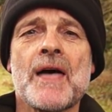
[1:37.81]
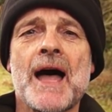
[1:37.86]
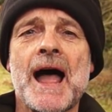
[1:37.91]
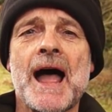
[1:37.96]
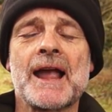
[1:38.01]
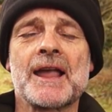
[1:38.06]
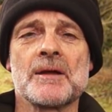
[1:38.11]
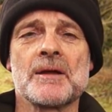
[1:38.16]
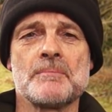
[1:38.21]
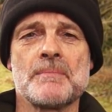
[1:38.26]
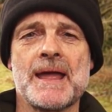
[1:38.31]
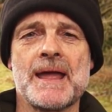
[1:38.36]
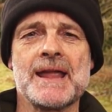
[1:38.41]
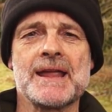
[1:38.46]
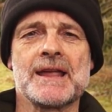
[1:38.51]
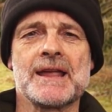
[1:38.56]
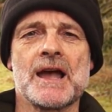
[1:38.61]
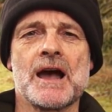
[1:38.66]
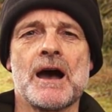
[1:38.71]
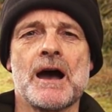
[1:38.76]
that I can
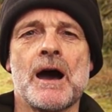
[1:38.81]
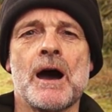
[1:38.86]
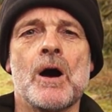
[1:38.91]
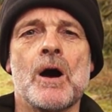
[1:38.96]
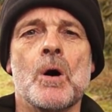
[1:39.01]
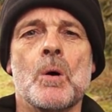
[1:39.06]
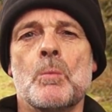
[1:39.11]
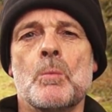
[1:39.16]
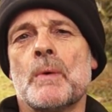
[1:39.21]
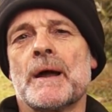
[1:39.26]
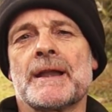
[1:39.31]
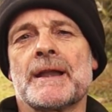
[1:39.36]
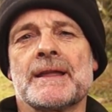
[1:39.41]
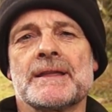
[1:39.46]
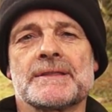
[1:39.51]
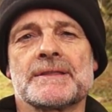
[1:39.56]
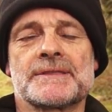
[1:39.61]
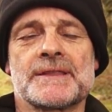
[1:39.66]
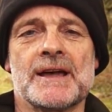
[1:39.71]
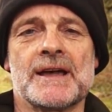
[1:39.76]
make at home
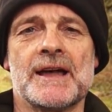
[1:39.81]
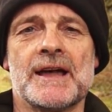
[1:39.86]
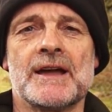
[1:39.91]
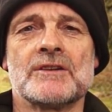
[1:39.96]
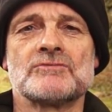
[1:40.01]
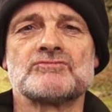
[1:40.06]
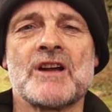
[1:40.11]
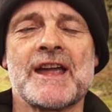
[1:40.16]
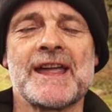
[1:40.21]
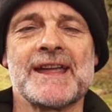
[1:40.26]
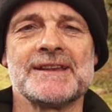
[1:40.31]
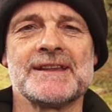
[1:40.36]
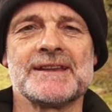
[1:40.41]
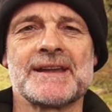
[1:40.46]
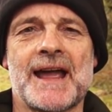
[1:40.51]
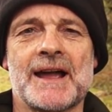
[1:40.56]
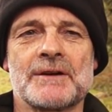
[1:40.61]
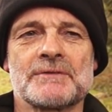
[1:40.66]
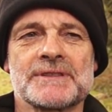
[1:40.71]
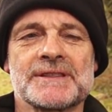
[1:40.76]
when it's
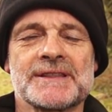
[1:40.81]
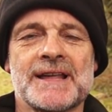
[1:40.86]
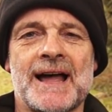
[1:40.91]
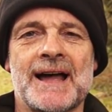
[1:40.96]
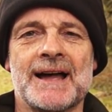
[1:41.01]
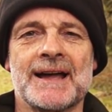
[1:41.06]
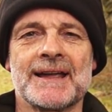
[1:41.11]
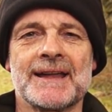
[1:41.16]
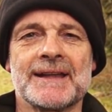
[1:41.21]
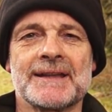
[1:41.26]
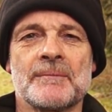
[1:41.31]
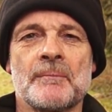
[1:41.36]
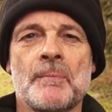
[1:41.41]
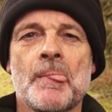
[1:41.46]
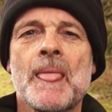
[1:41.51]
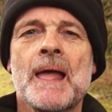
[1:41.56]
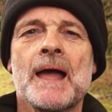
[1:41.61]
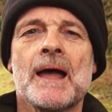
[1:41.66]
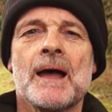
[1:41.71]
raining outside.